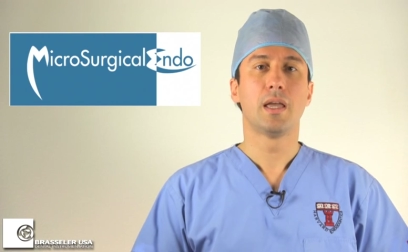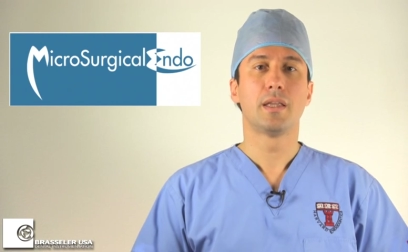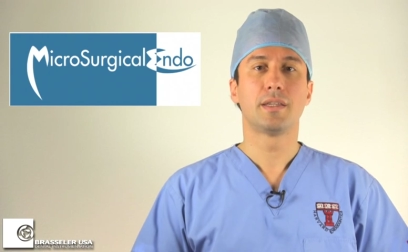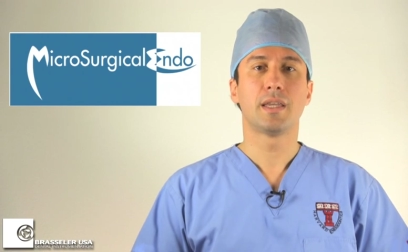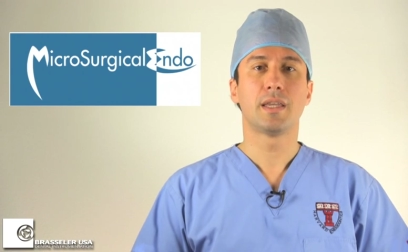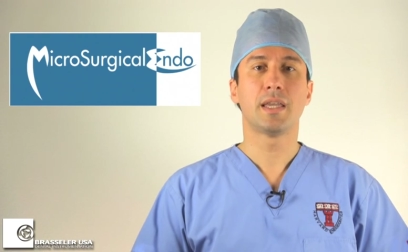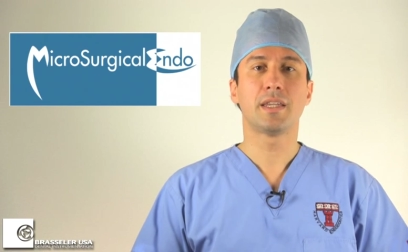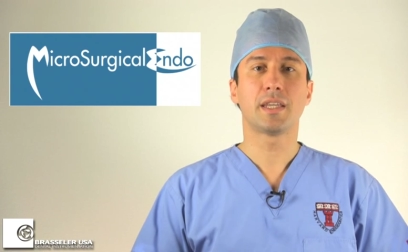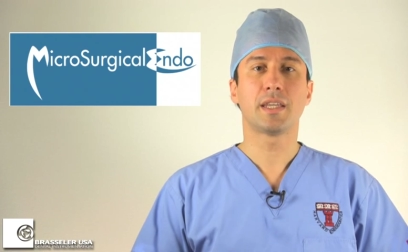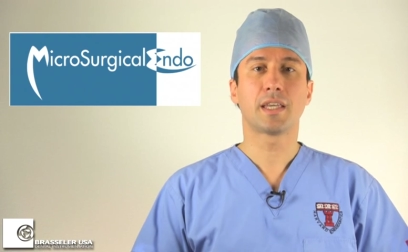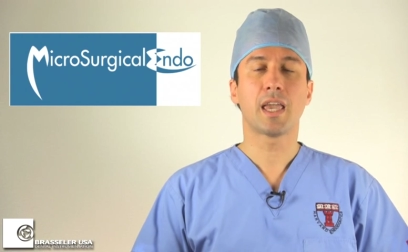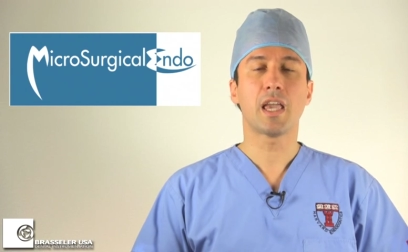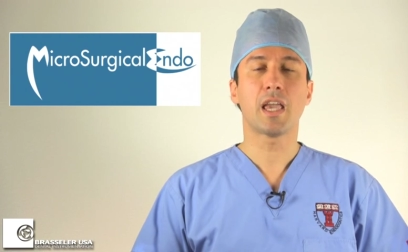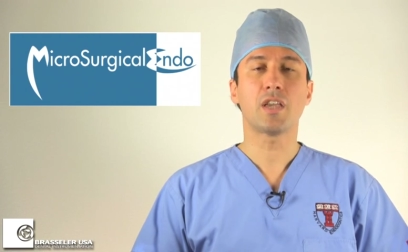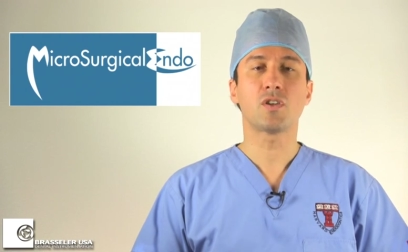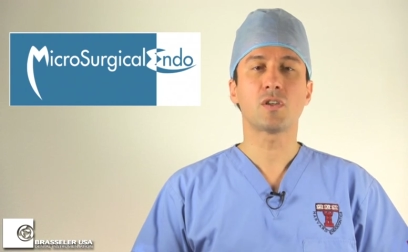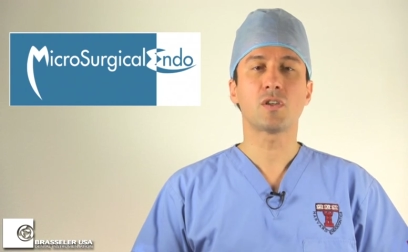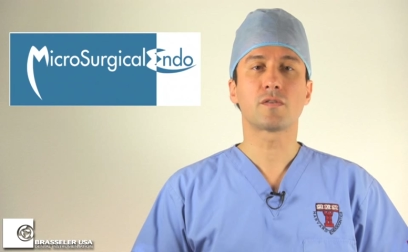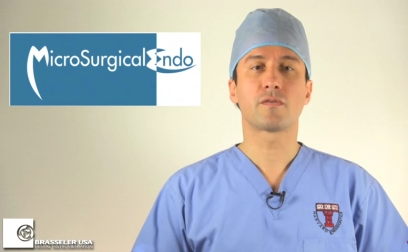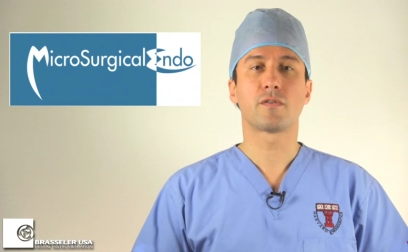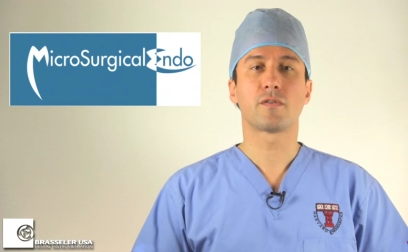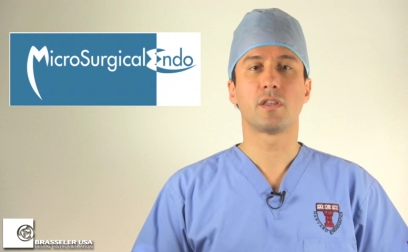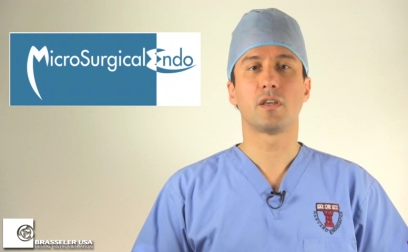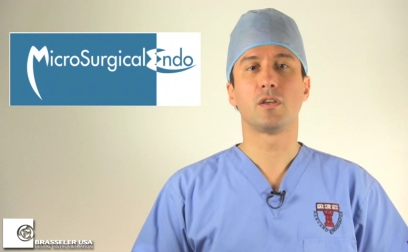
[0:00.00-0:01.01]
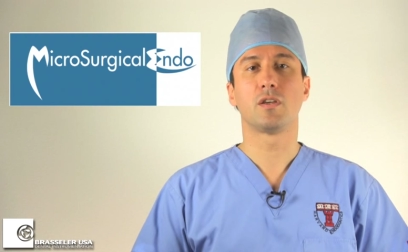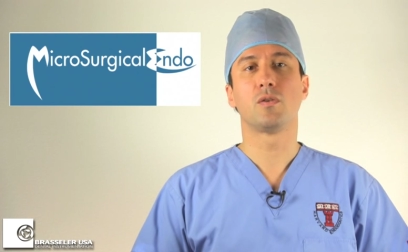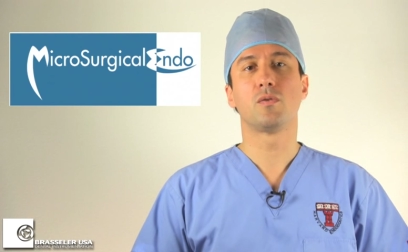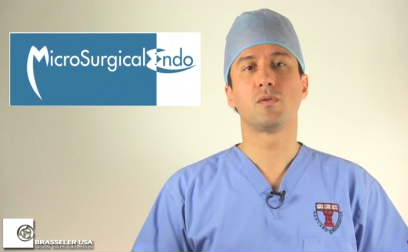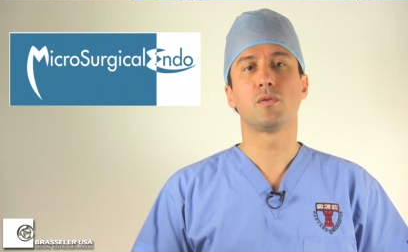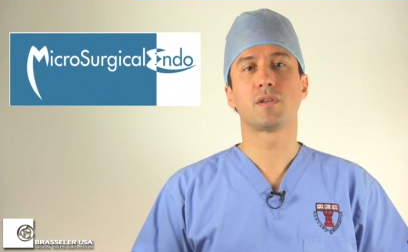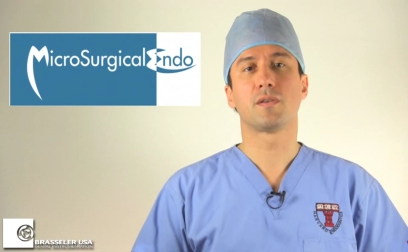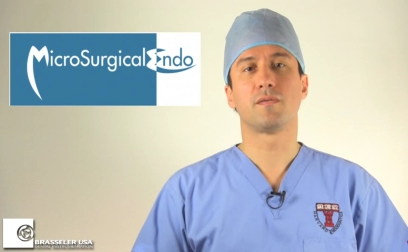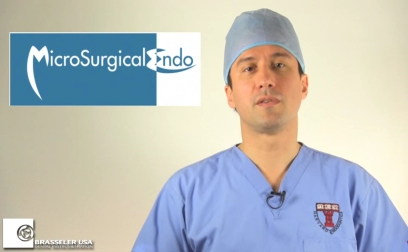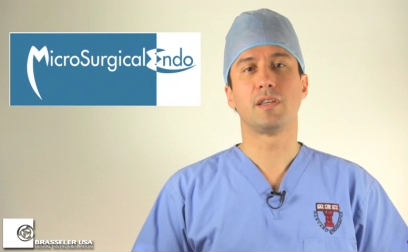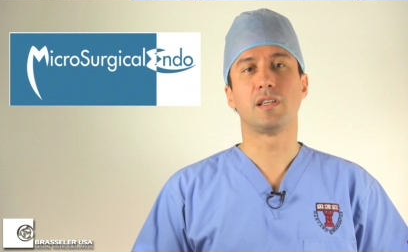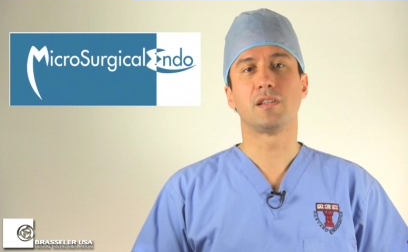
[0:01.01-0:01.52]
The indications for the
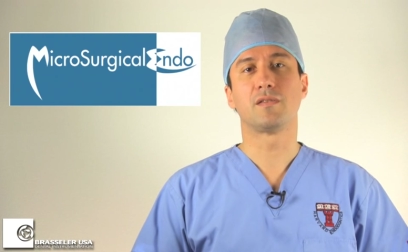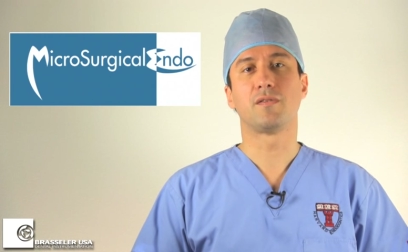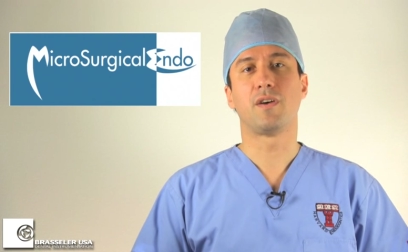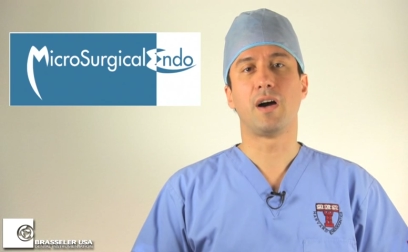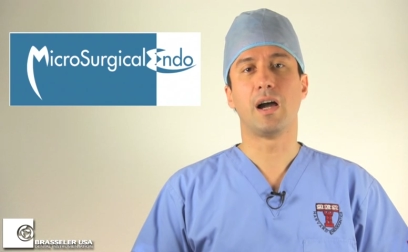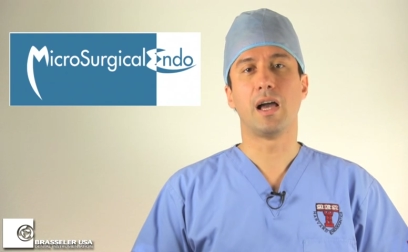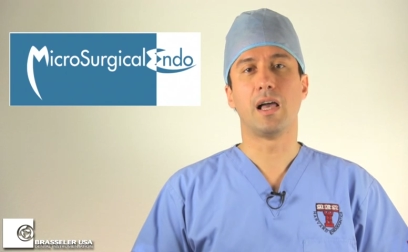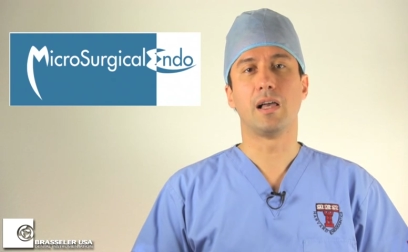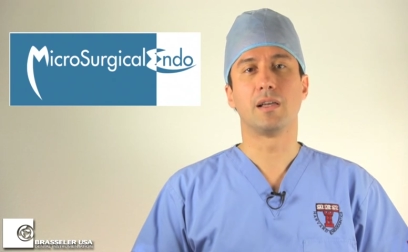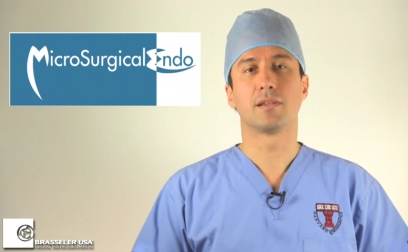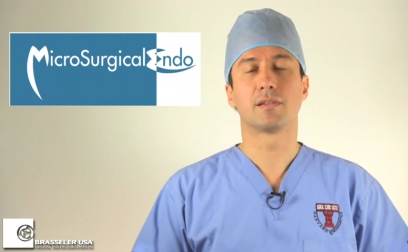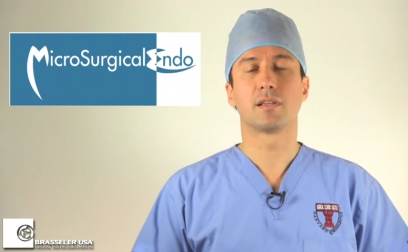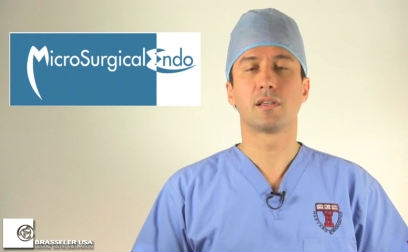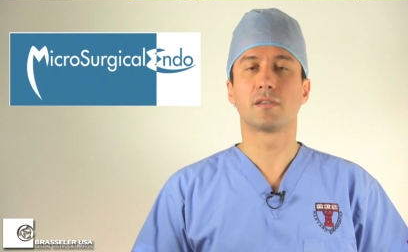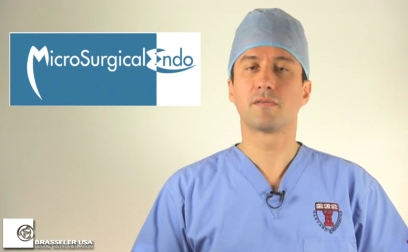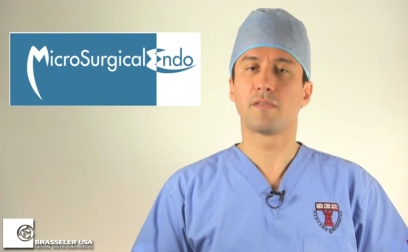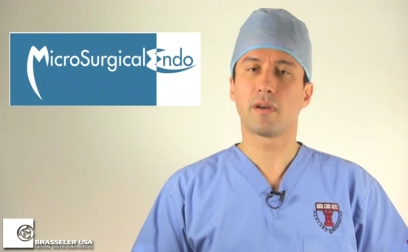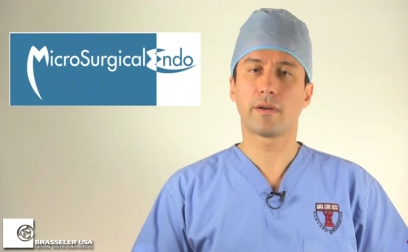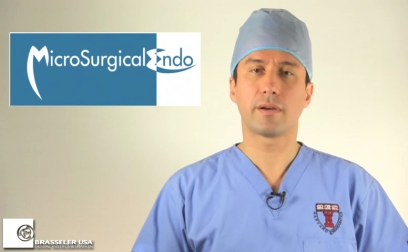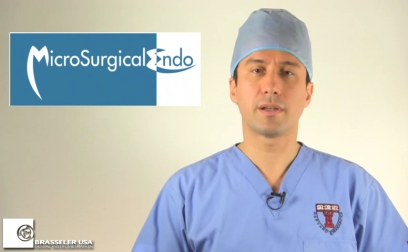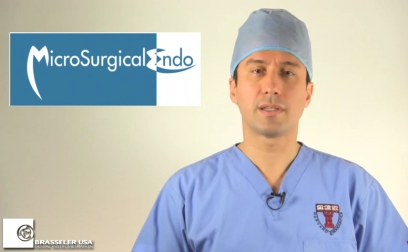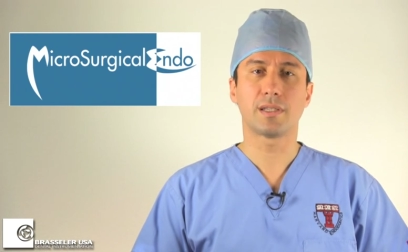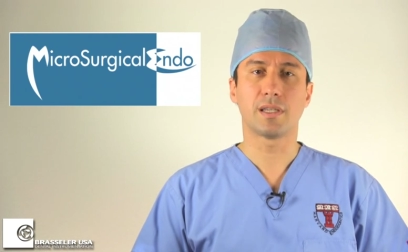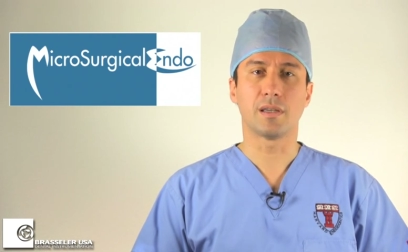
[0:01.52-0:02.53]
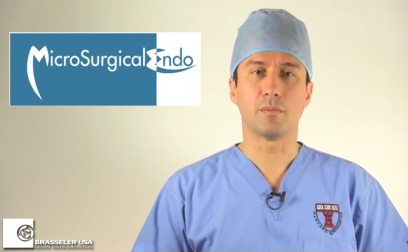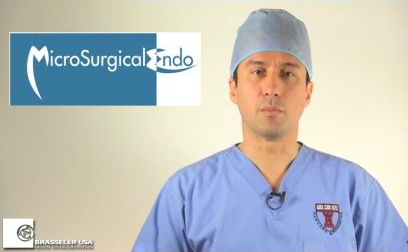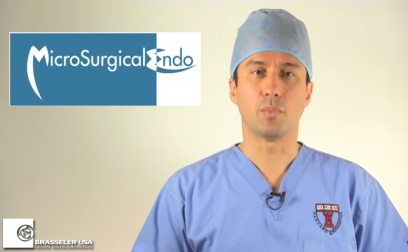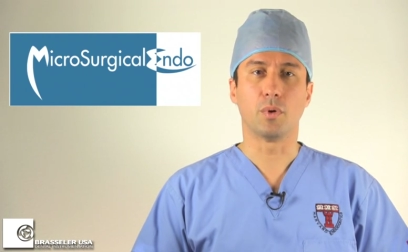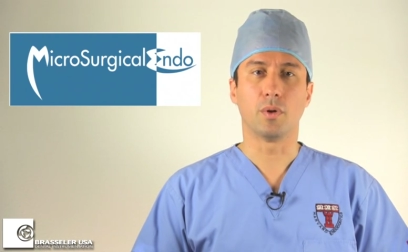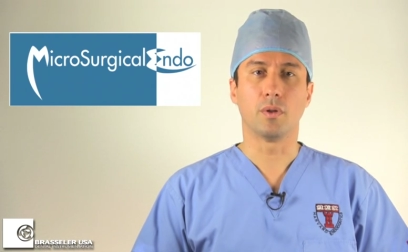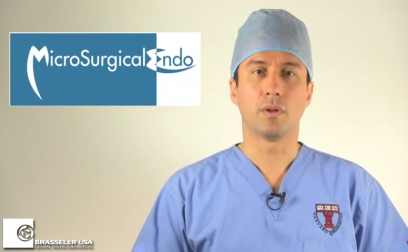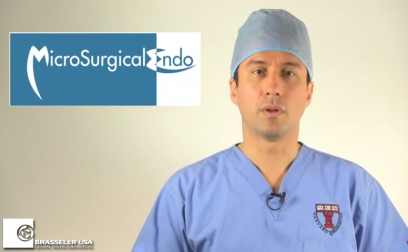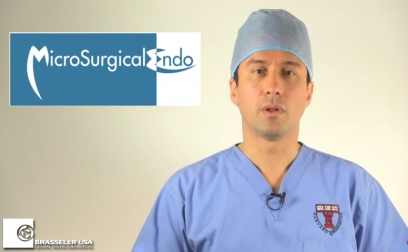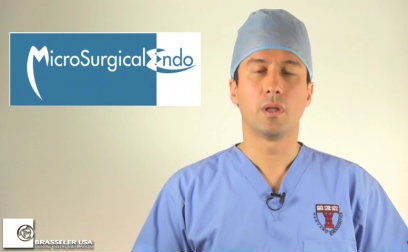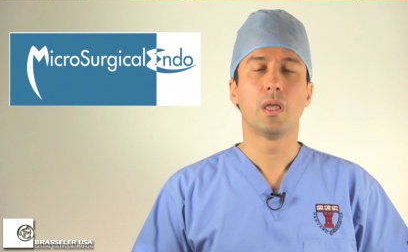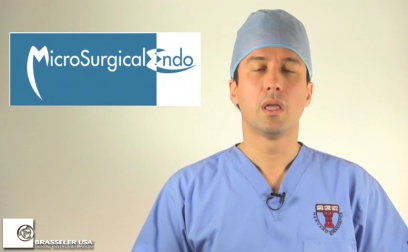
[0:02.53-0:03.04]
use of these files is very
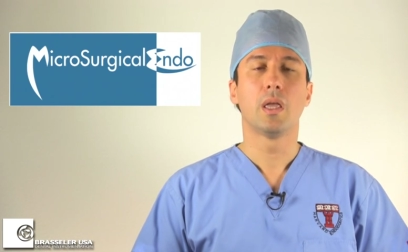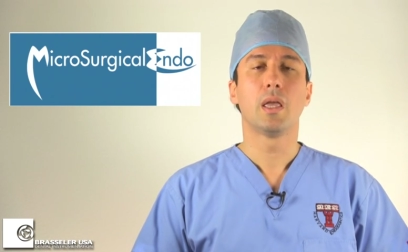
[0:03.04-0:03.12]
simple.